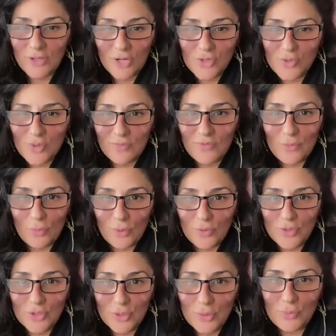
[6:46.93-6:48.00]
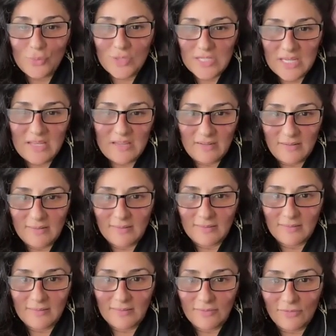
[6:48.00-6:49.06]
Not sure if you were tuned in
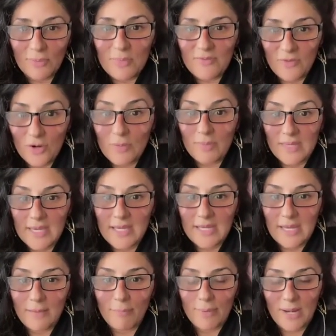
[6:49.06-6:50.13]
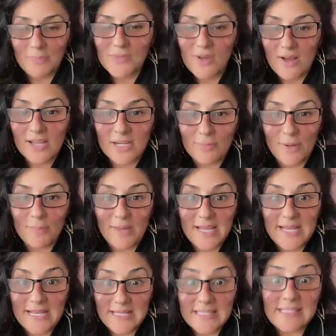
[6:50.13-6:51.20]
from the very beginning, but I'm talking about my
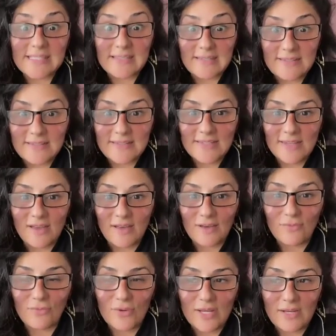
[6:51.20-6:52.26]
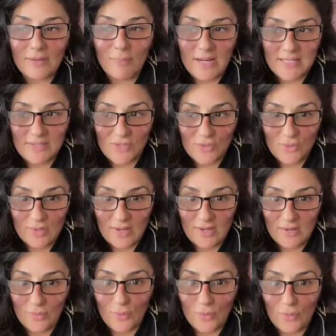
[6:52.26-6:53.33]
incident of when my sister and
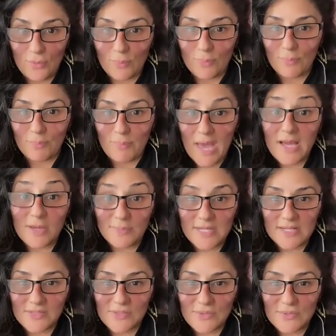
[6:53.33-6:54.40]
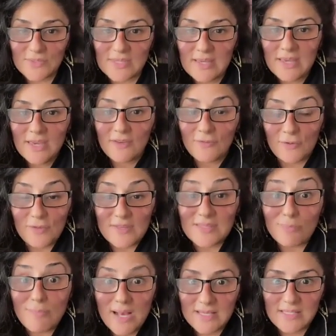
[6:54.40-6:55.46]
I were backup dancers for this
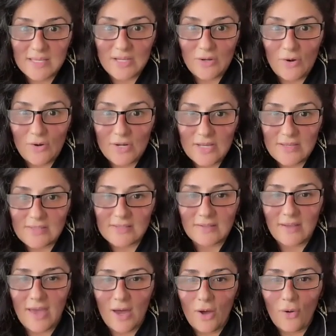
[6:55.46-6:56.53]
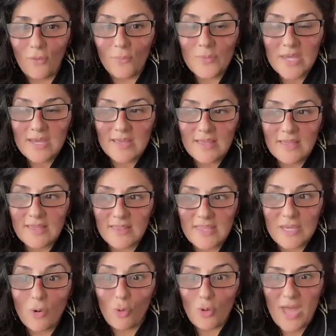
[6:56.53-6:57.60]
Mexican artist, and how the
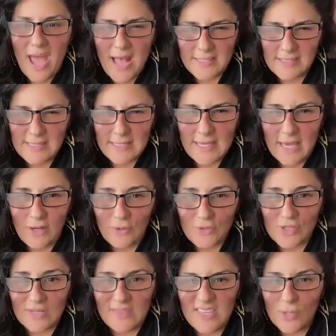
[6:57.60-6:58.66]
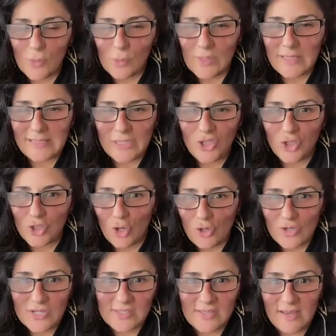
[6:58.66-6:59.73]
whole casting couch and the whole
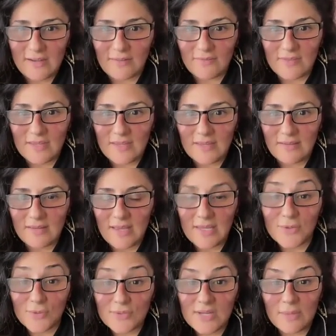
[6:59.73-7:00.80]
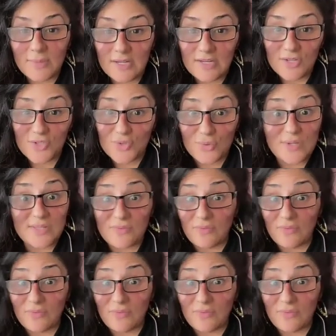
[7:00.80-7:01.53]
dark side of the entertainment industry is